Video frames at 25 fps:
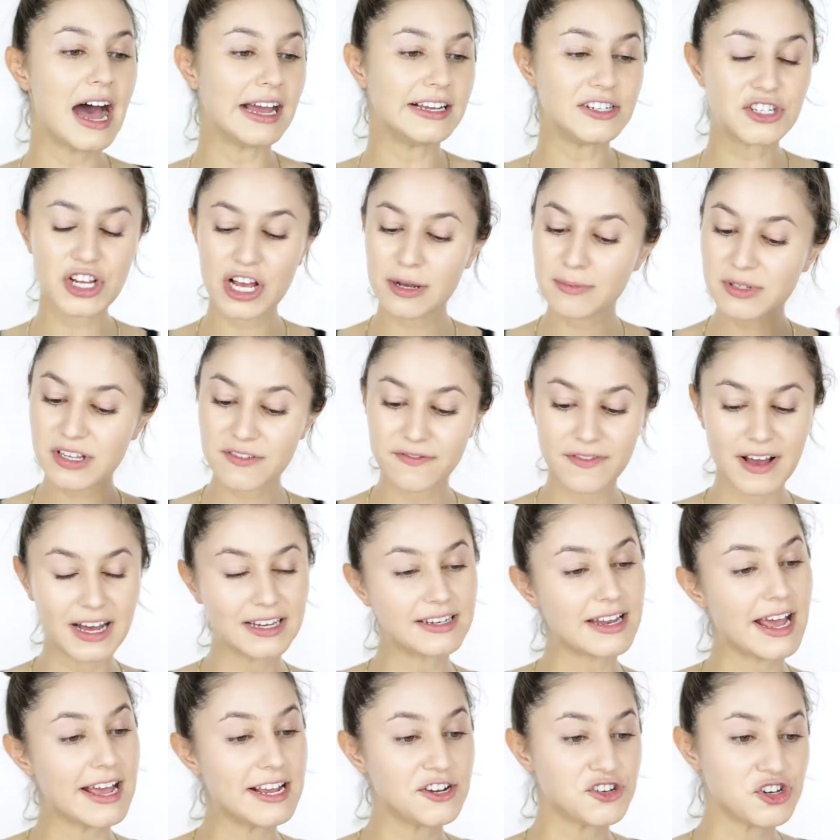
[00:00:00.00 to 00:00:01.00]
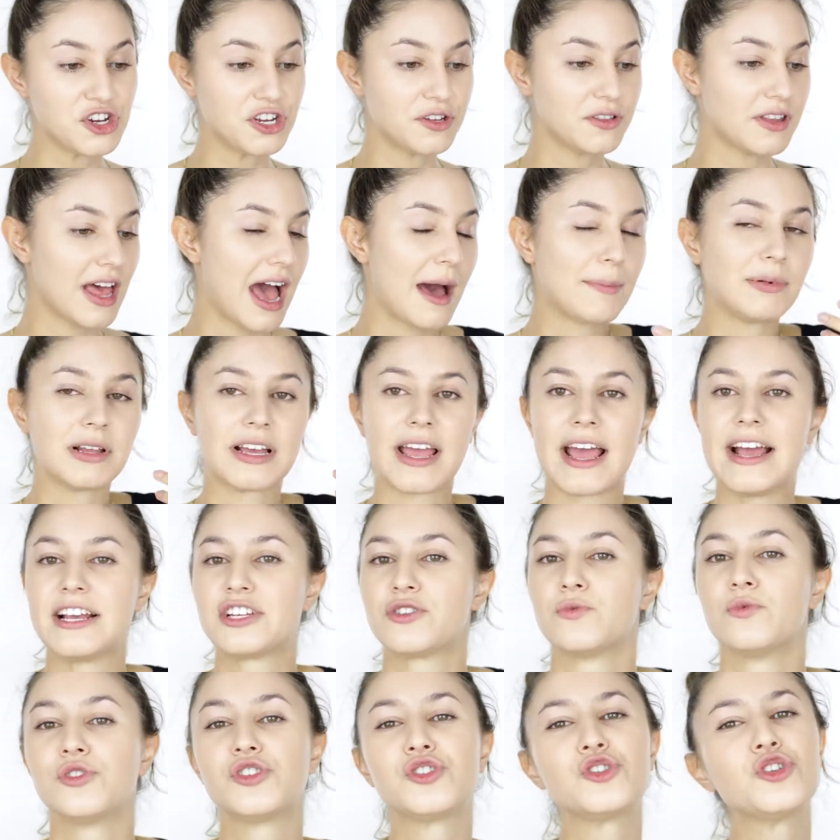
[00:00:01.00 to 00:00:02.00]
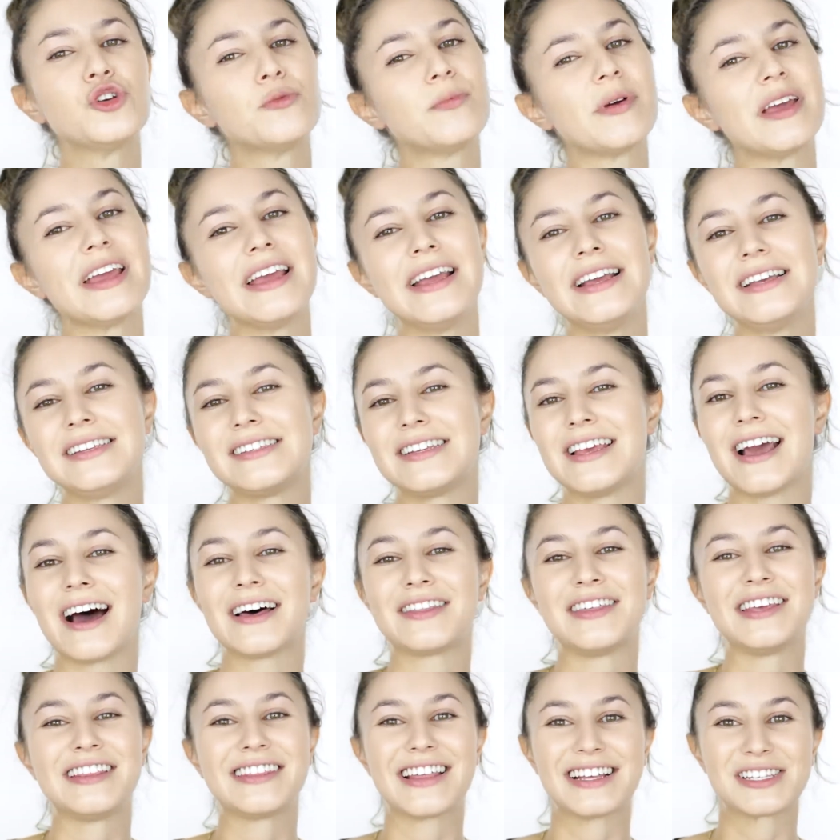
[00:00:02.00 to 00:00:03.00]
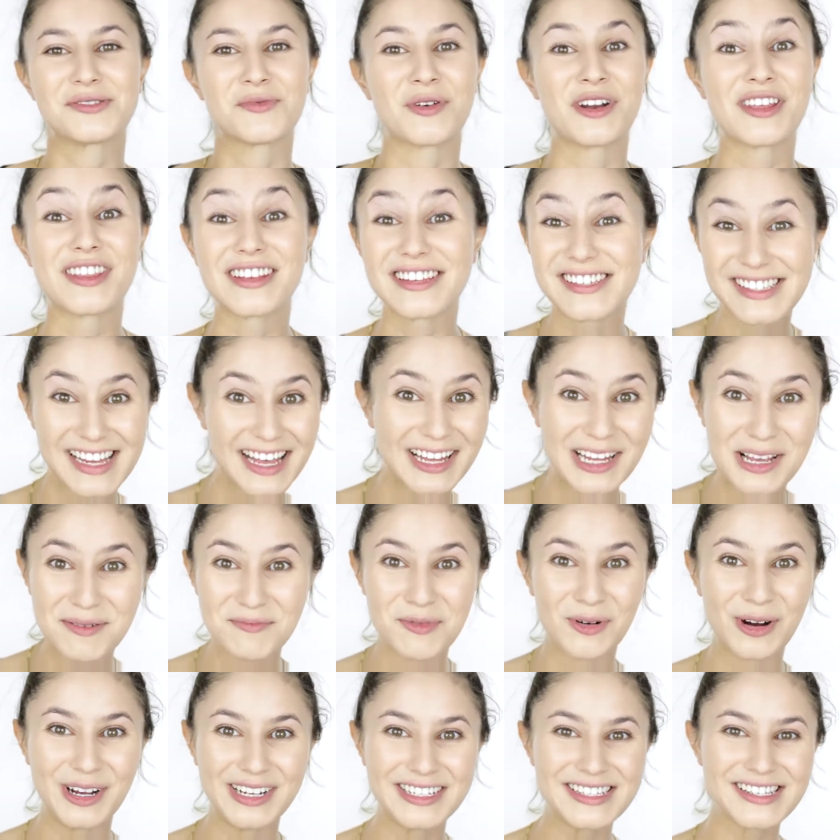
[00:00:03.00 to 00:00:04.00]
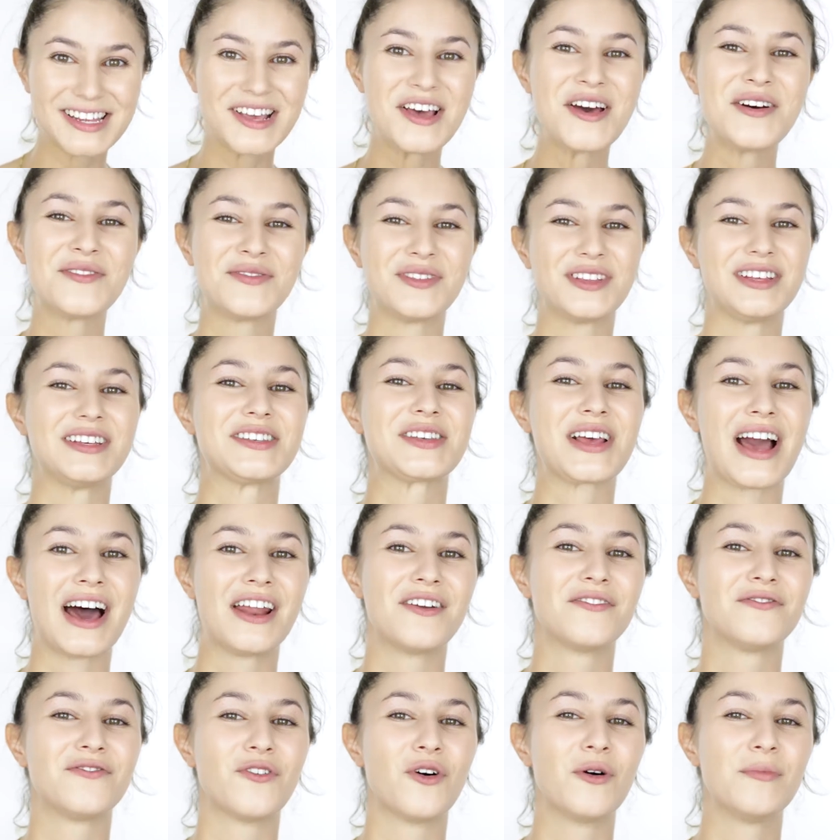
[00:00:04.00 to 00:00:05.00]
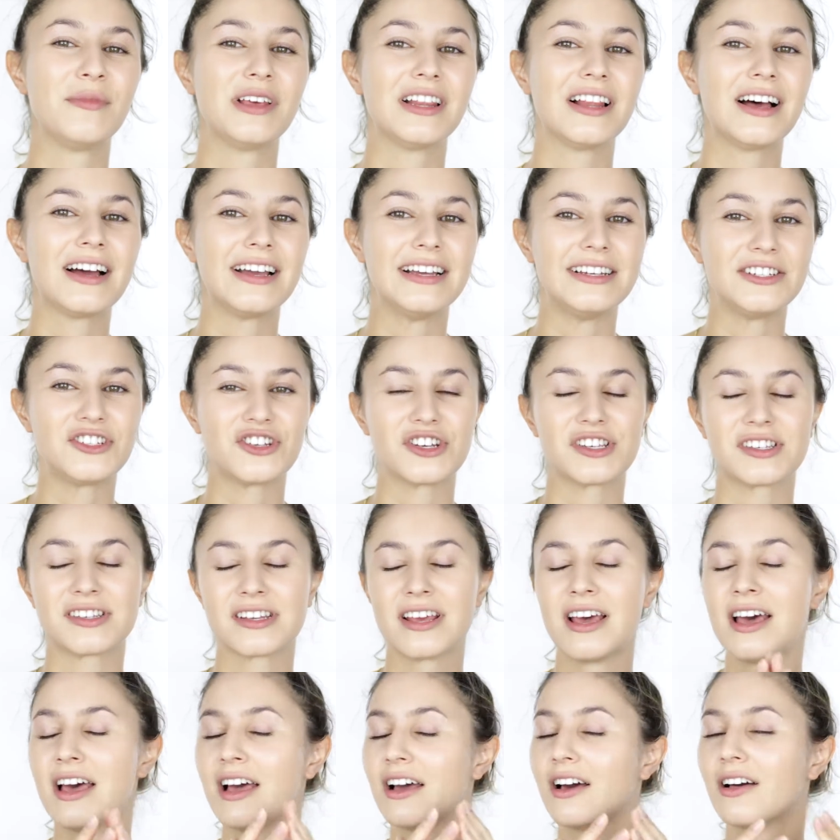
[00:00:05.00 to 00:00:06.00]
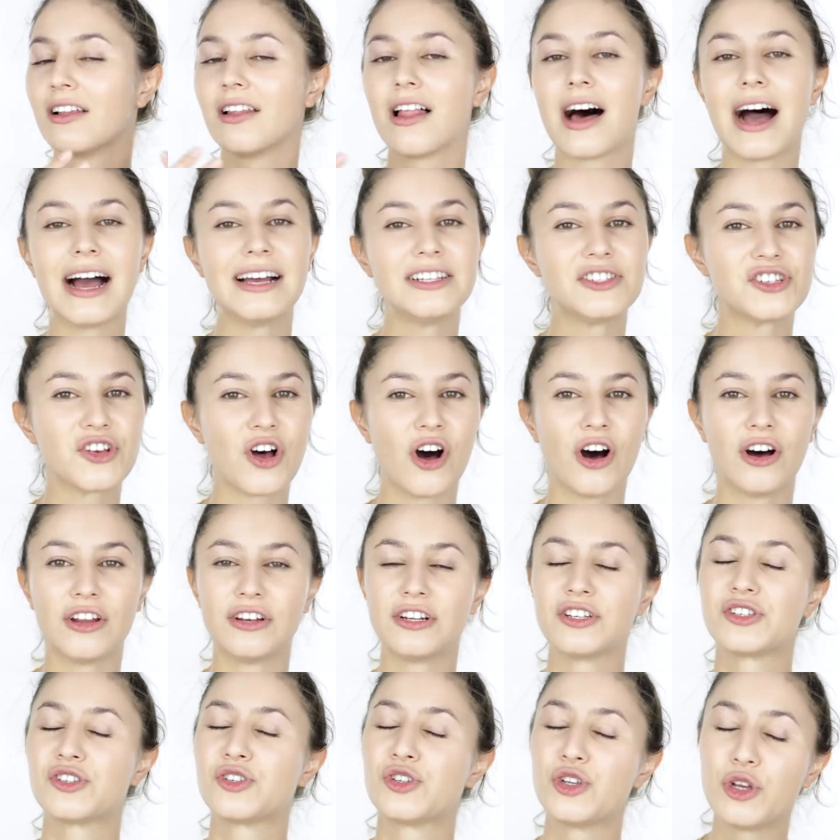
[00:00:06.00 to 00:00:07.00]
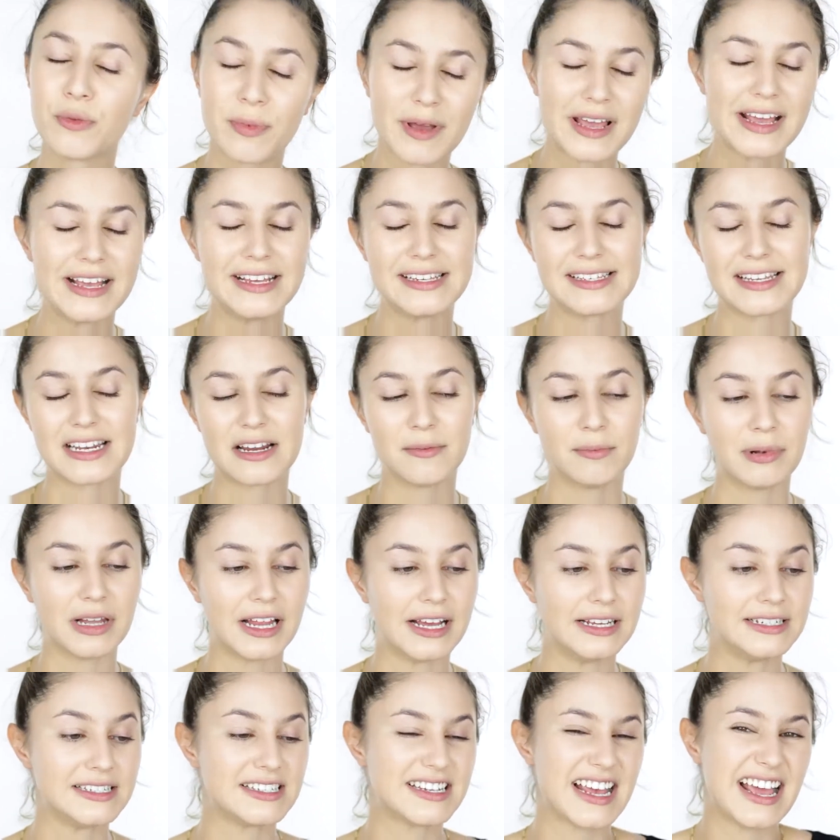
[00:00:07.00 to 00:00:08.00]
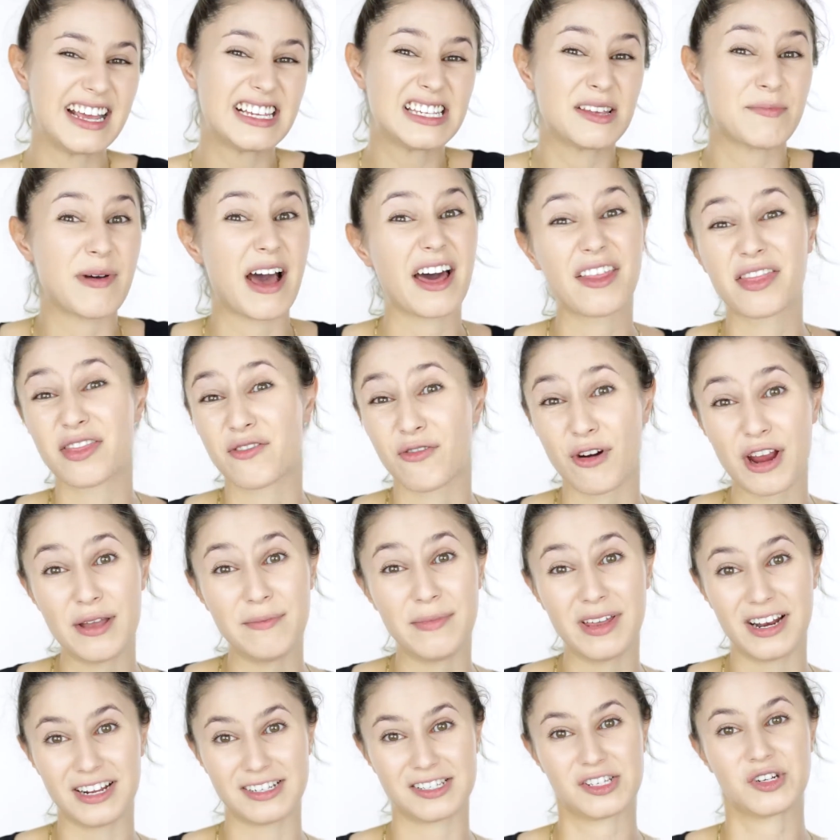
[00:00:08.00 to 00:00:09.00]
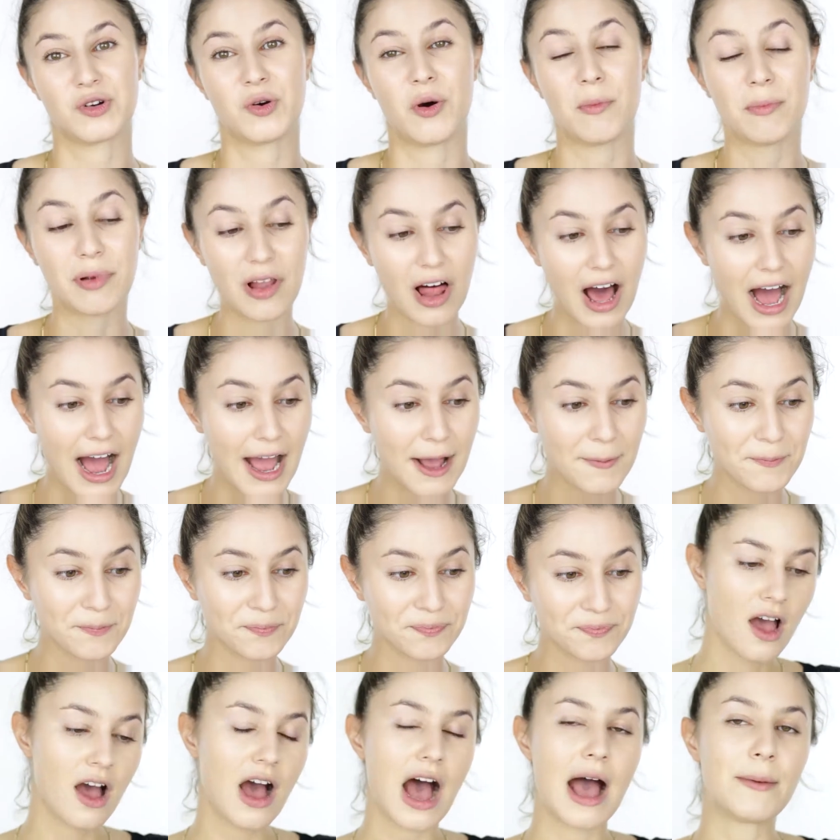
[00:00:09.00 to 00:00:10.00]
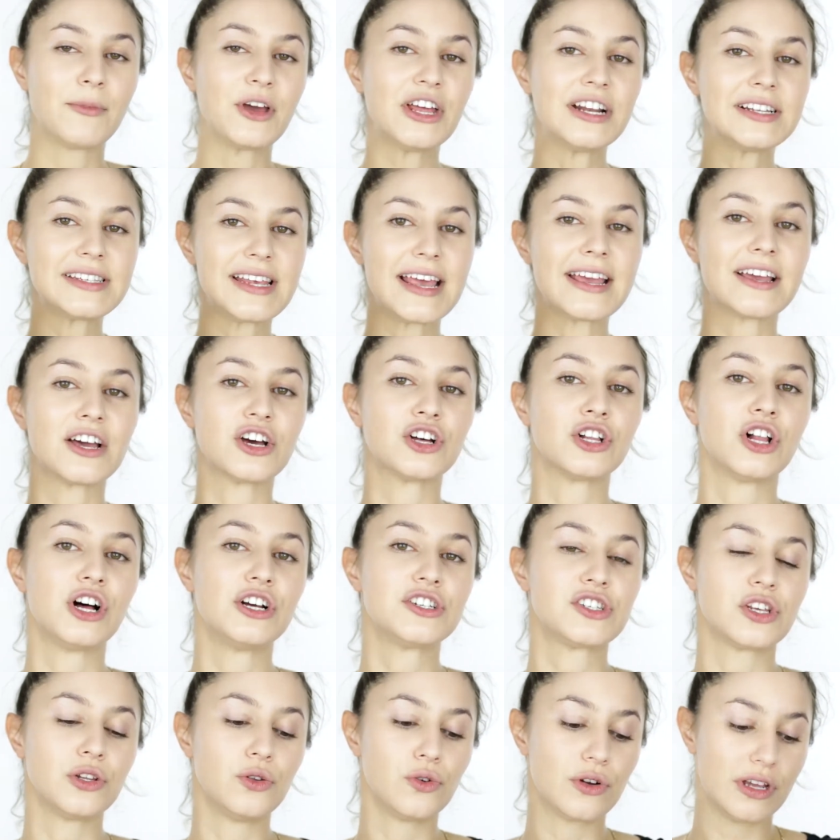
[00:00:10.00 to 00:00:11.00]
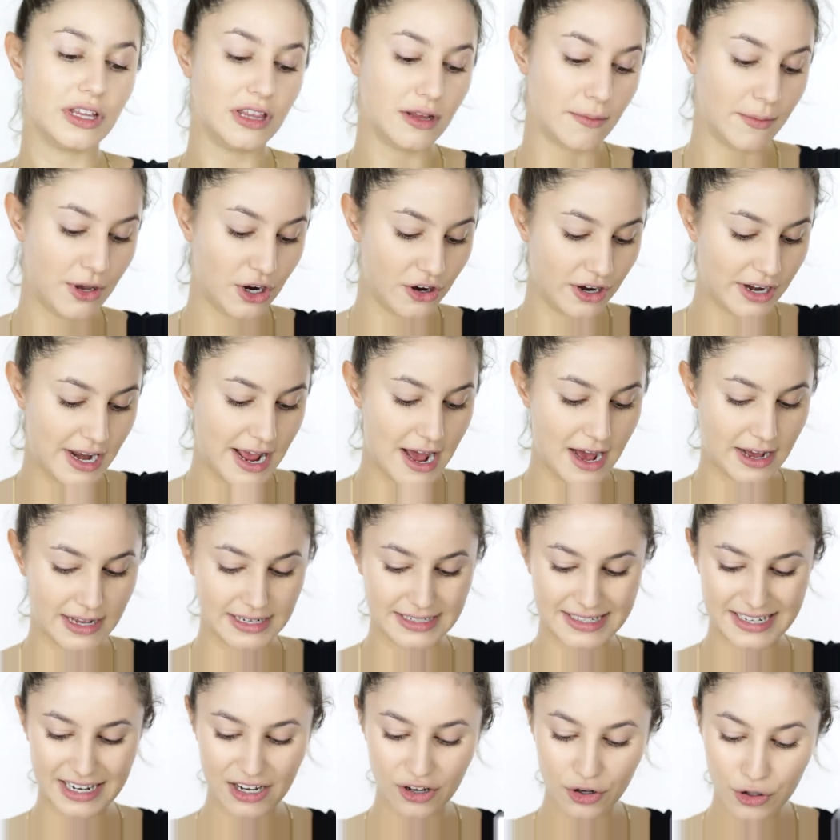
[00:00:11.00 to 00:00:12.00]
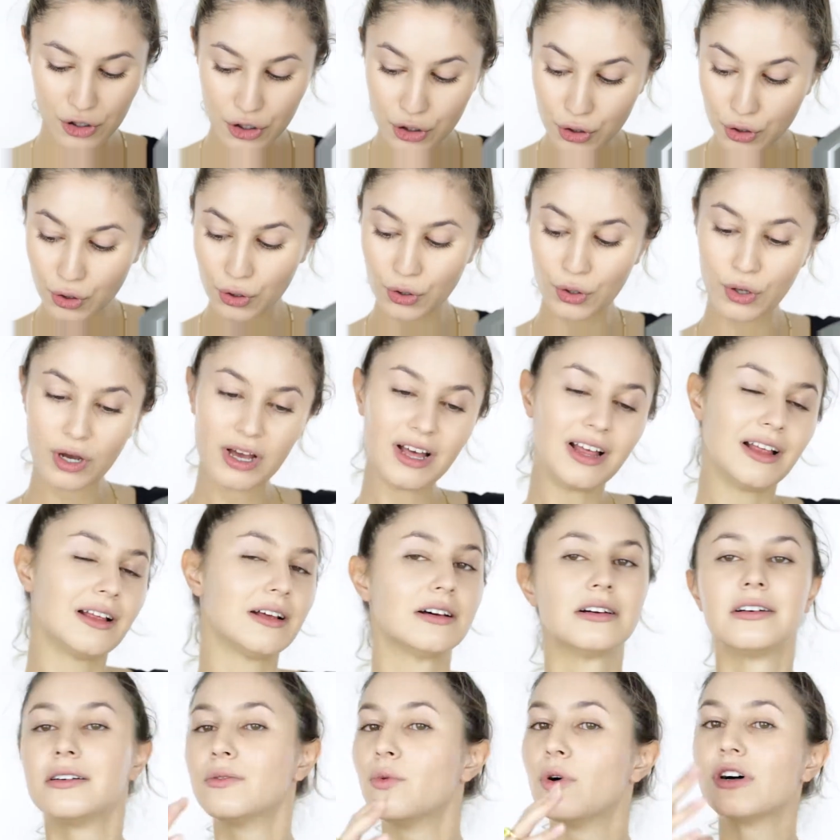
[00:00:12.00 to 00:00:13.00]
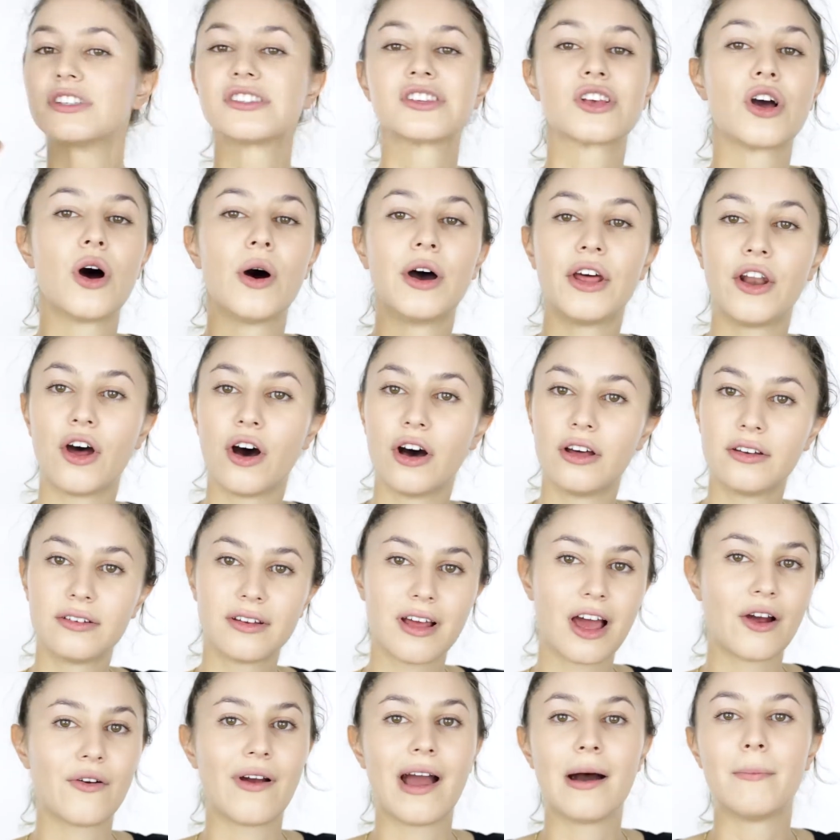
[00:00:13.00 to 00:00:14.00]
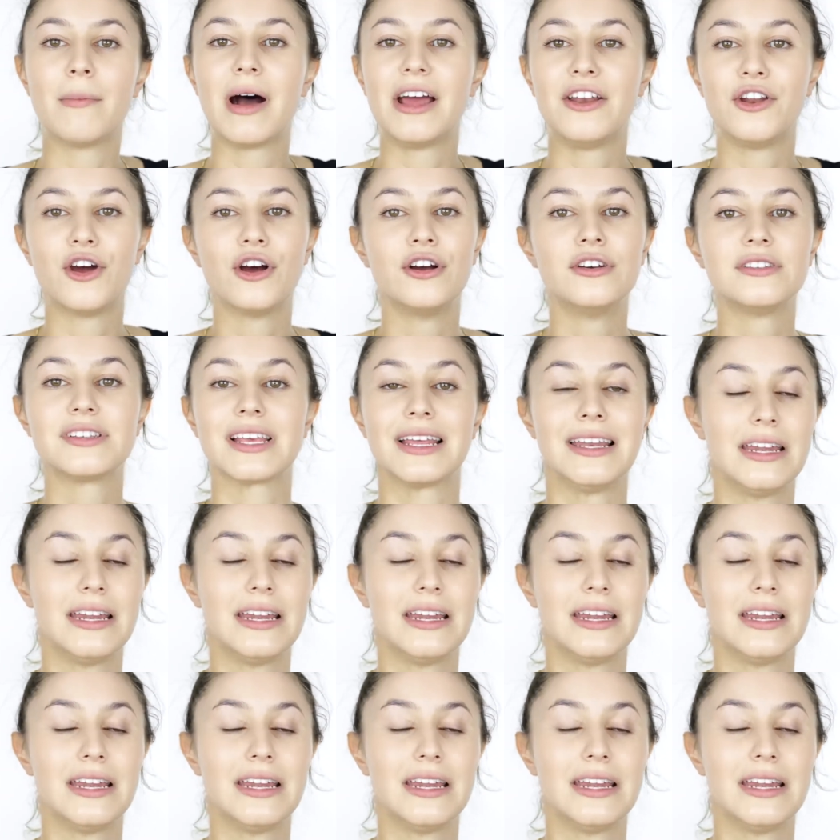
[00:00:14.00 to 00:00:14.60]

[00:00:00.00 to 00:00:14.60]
In terms of foundation, the application was super easy. I think that's one of the selling points for this kind of formula. It just glides on, super easy to blend, takes about 3 minutes to apply. I'm going to take a closer look in the mirror now and tell you what's going on around my nose